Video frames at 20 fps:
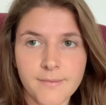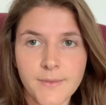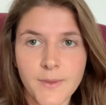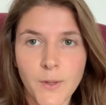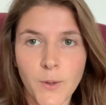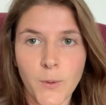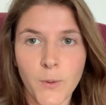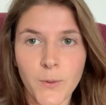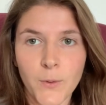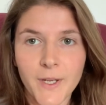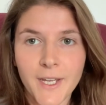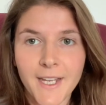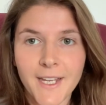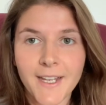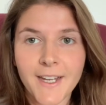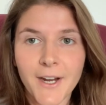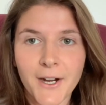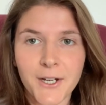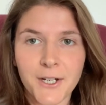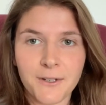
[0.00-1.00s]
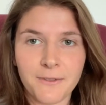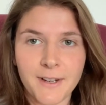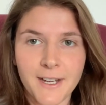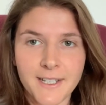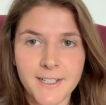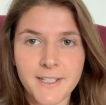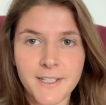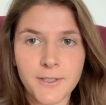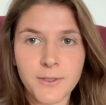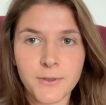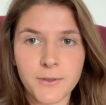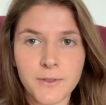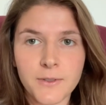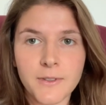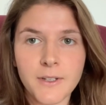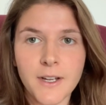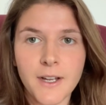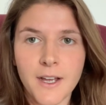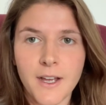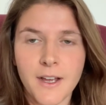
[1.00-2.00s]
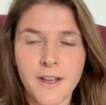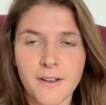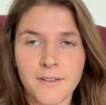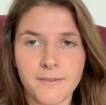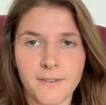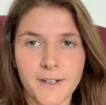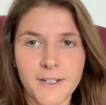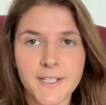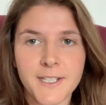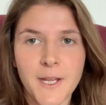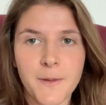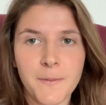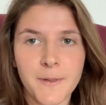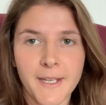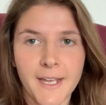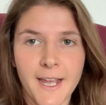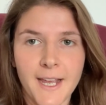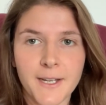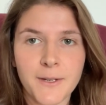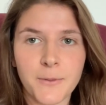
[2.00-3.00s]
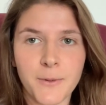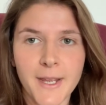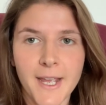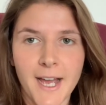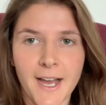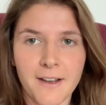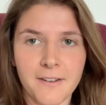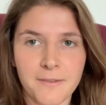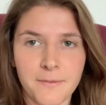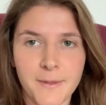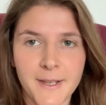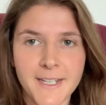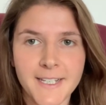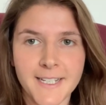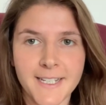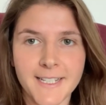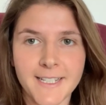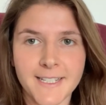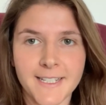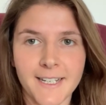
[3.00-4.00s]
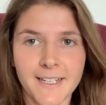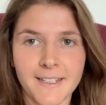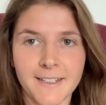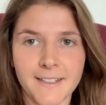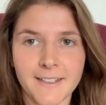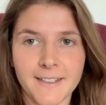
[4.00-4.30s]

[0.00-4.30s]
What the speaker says: Okay, are you ready to go? First up again, we have Miss Easton.